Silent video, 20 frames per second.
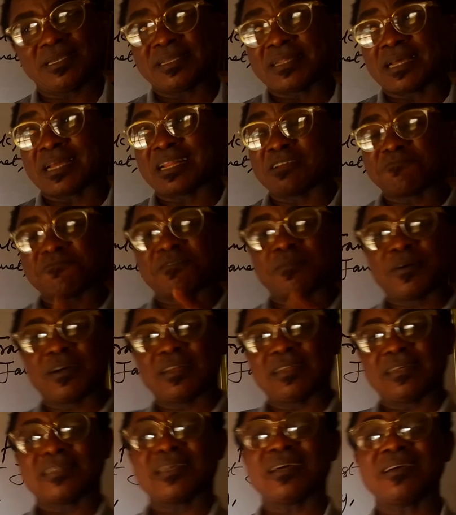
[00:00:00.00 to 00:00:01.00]
in an
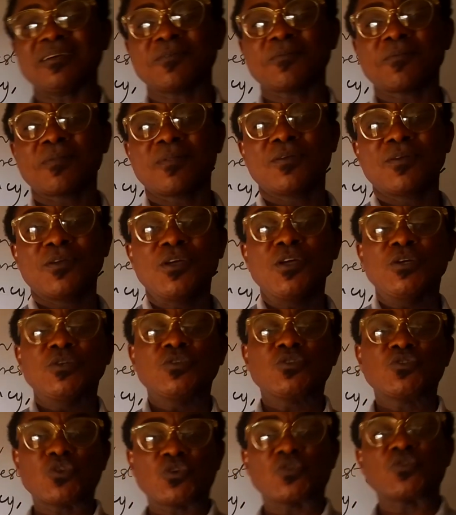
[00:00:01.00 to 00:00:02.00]
informal letter
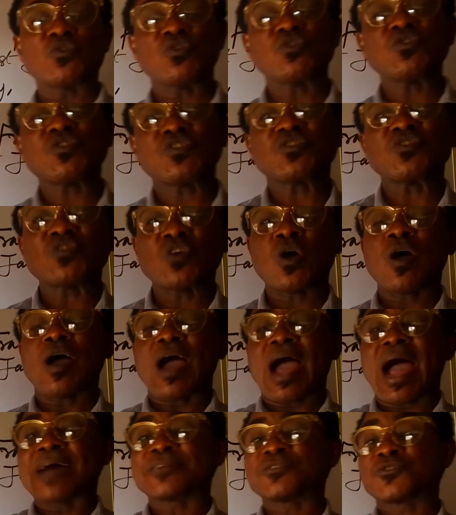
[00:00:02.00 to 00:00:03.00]
to use
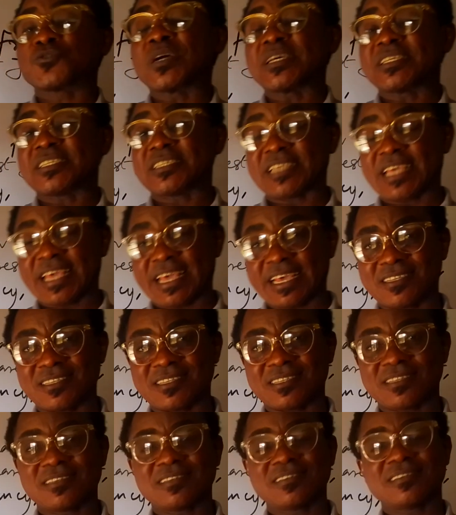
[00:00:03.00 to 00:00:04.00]
your addressee's